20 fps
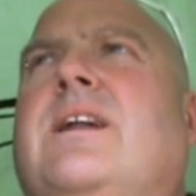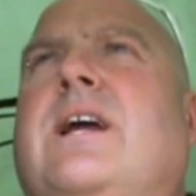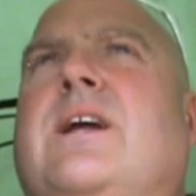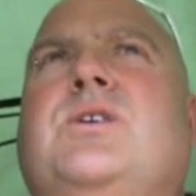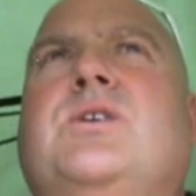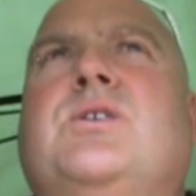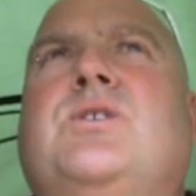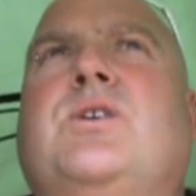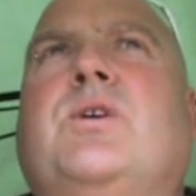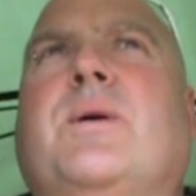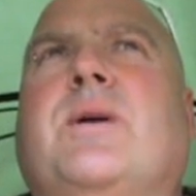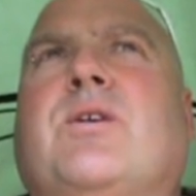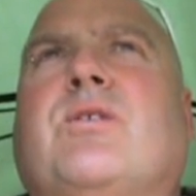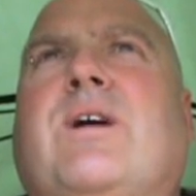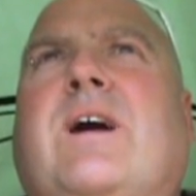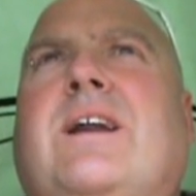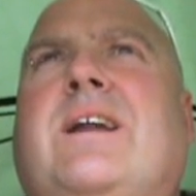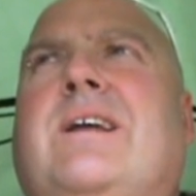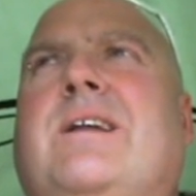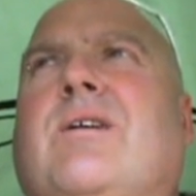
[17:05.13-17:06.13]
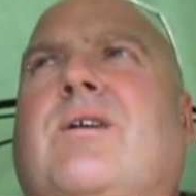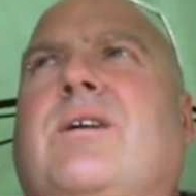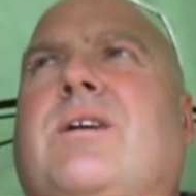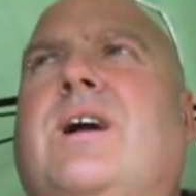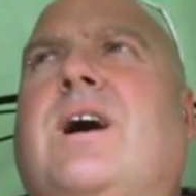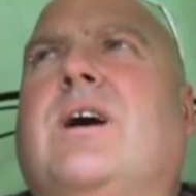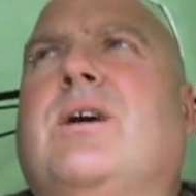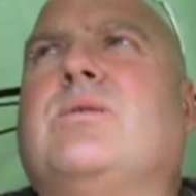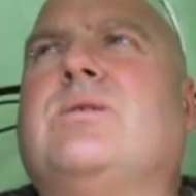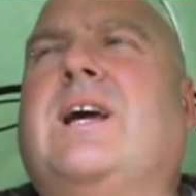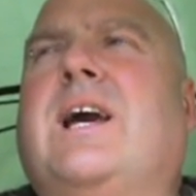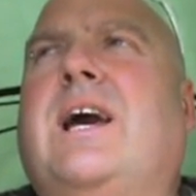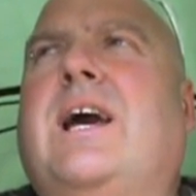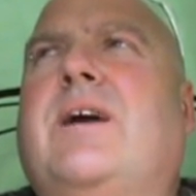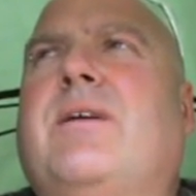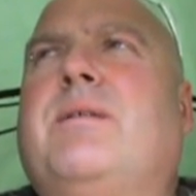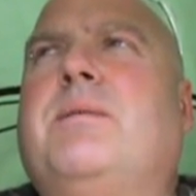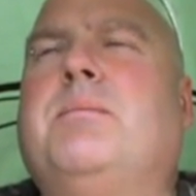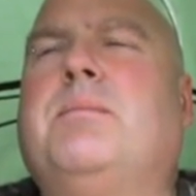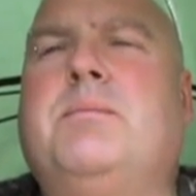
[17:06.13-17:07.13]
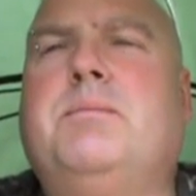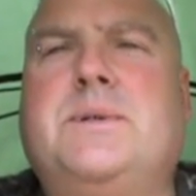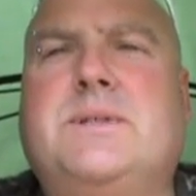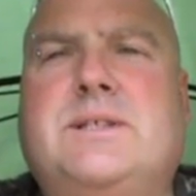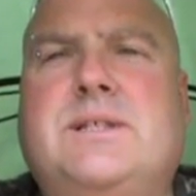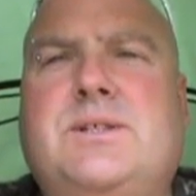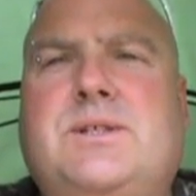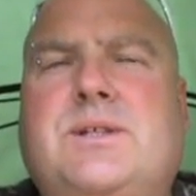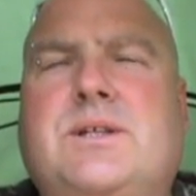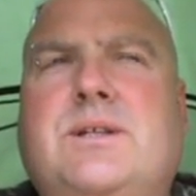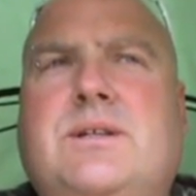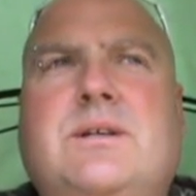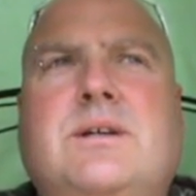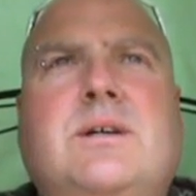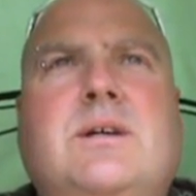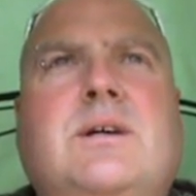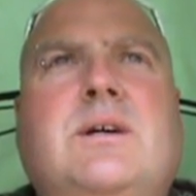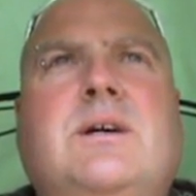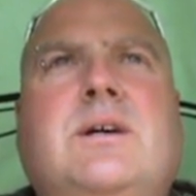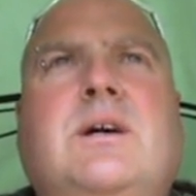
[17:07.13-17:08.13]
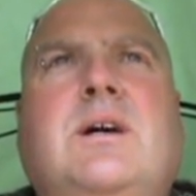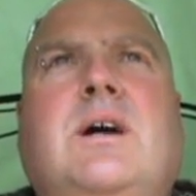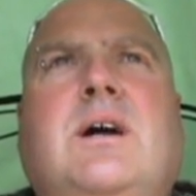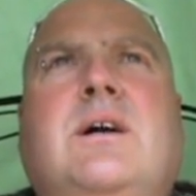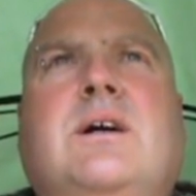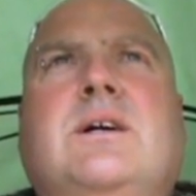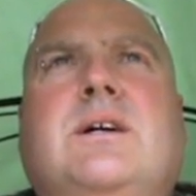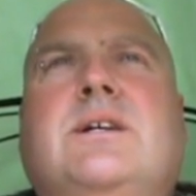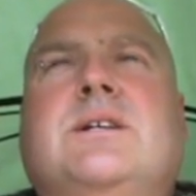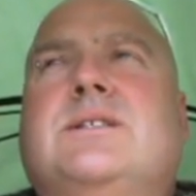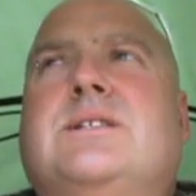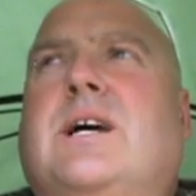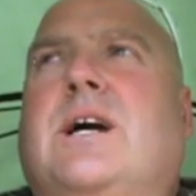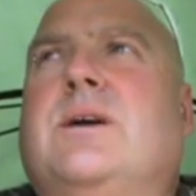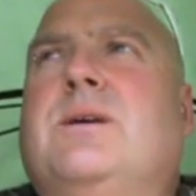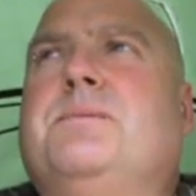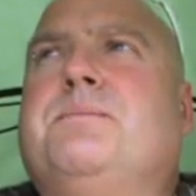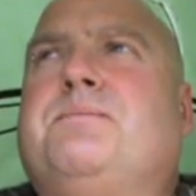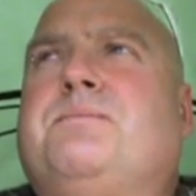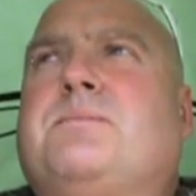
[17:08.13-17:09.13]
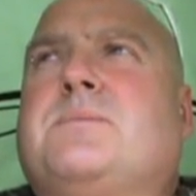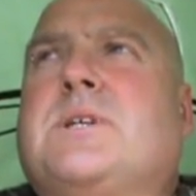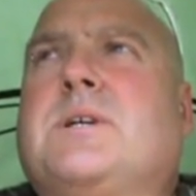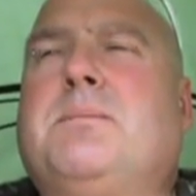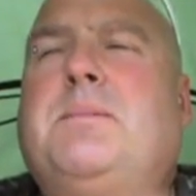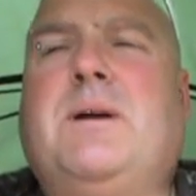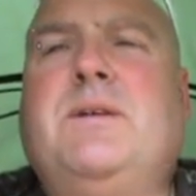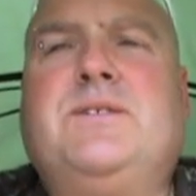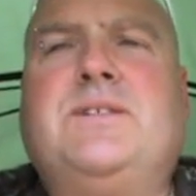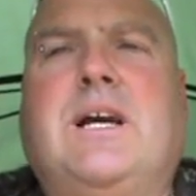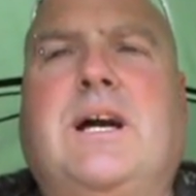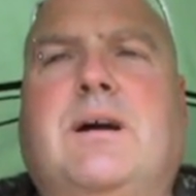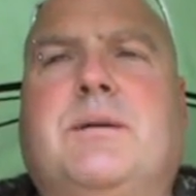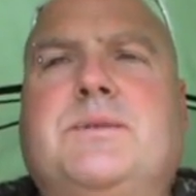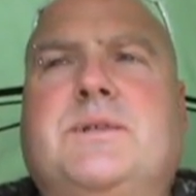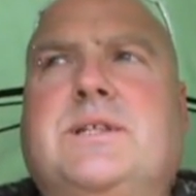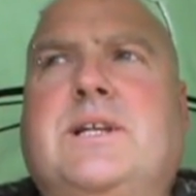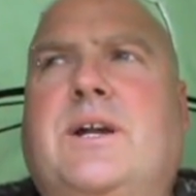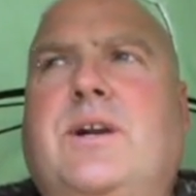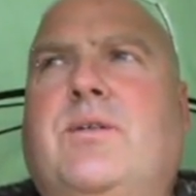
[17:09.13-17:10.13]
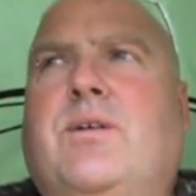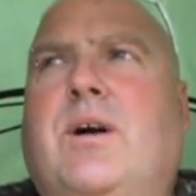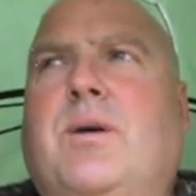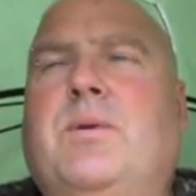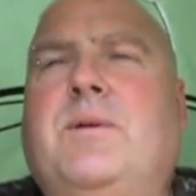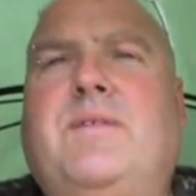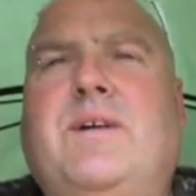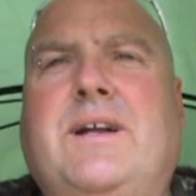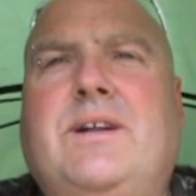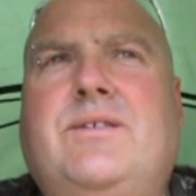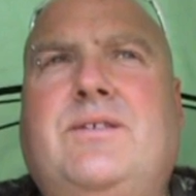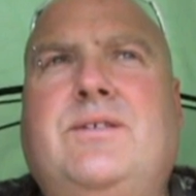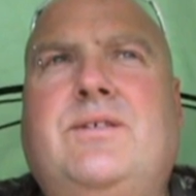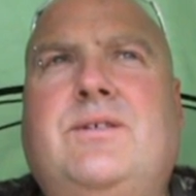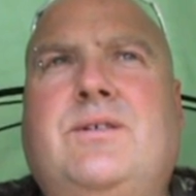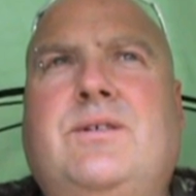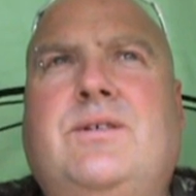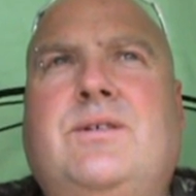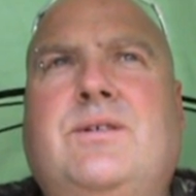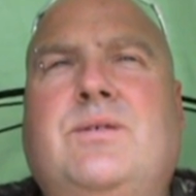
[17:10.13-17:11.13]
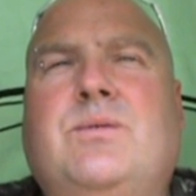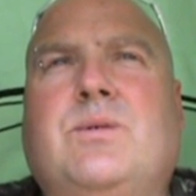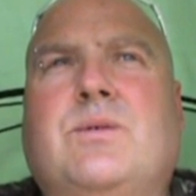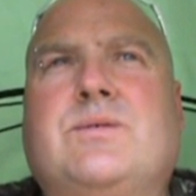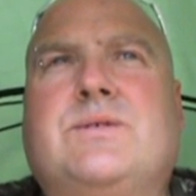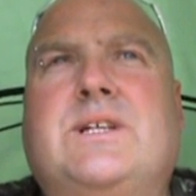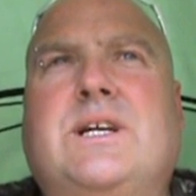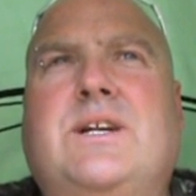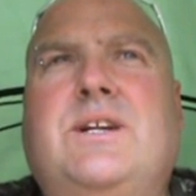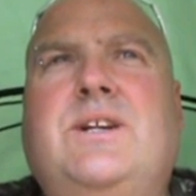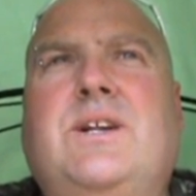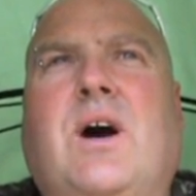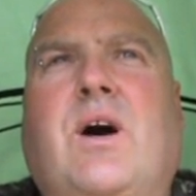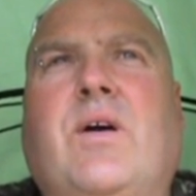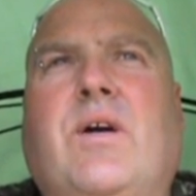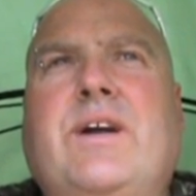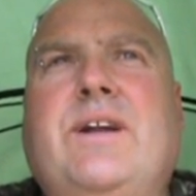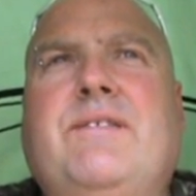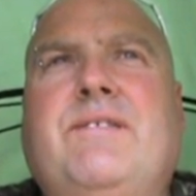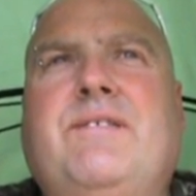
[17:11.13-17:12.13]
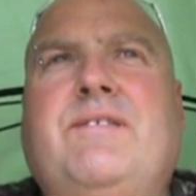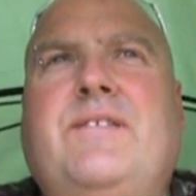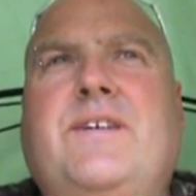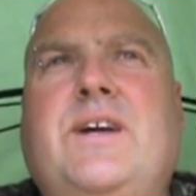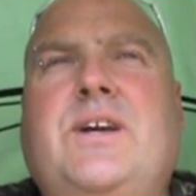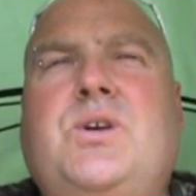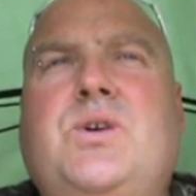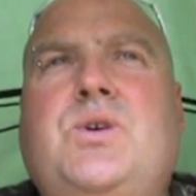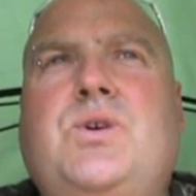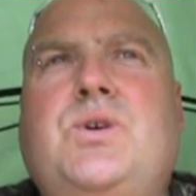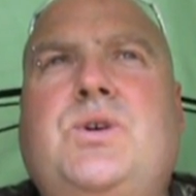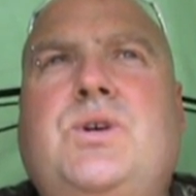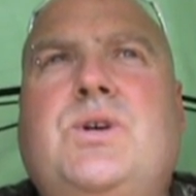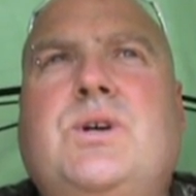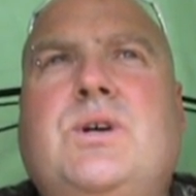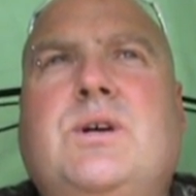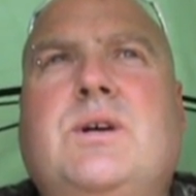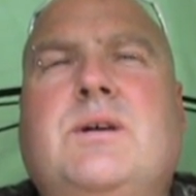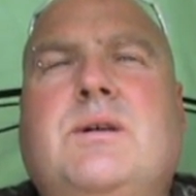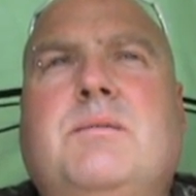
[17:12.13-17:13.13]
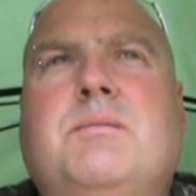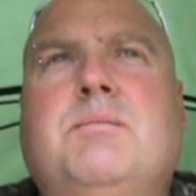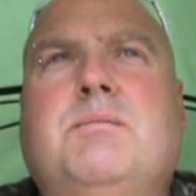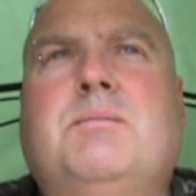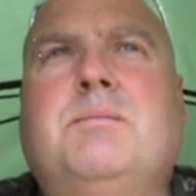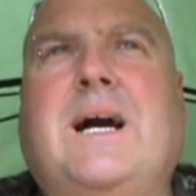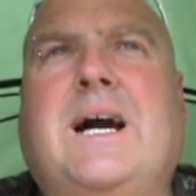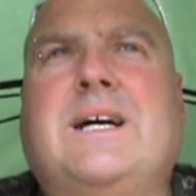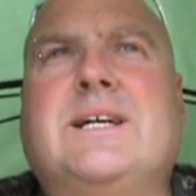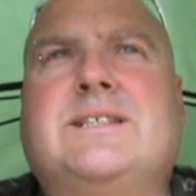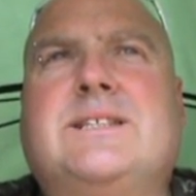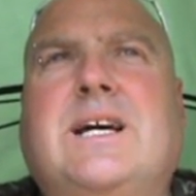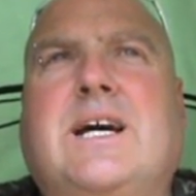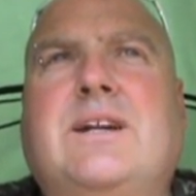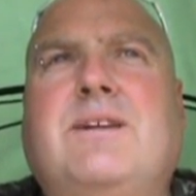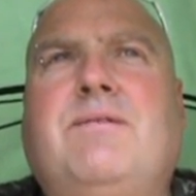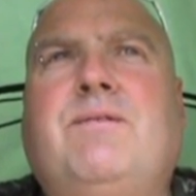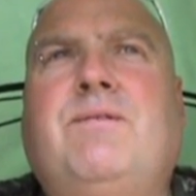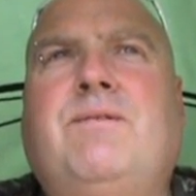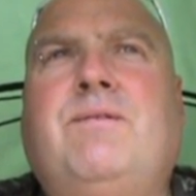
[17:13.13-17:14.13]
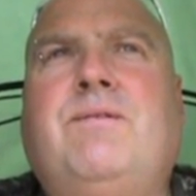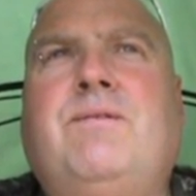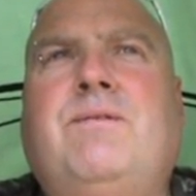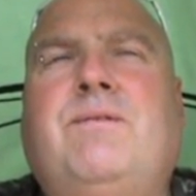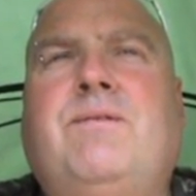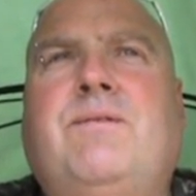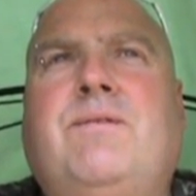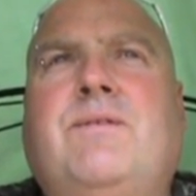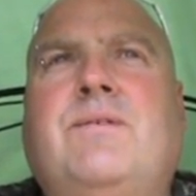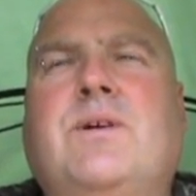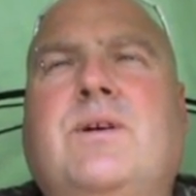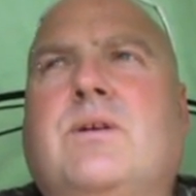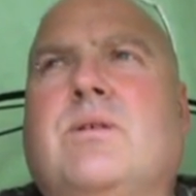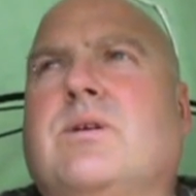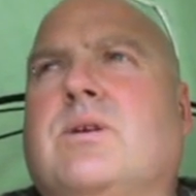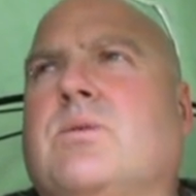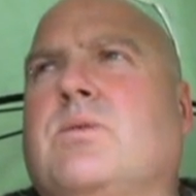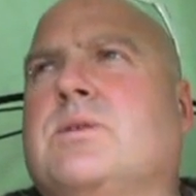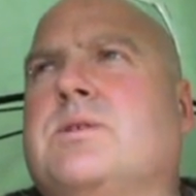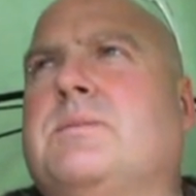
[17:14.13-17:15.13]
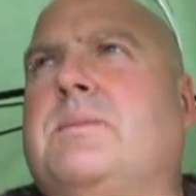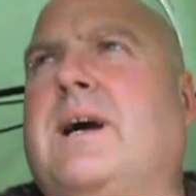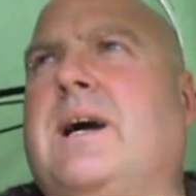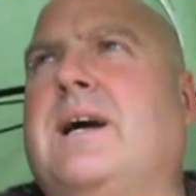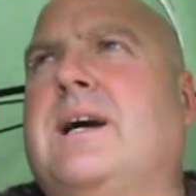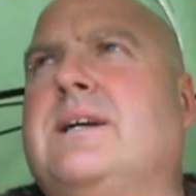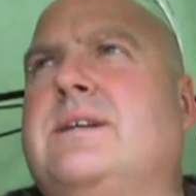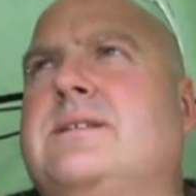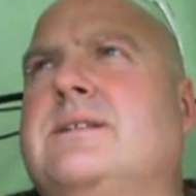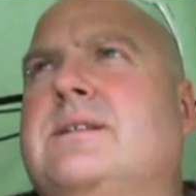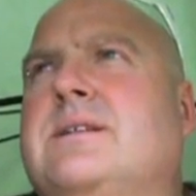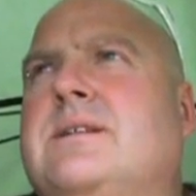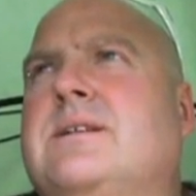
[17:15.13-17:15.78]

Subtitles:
then just do a granny knot and hold the hair in position. So both setups are done alright. We've had, what was it, 9 fish. Matt's had, oh god, what's Matt had?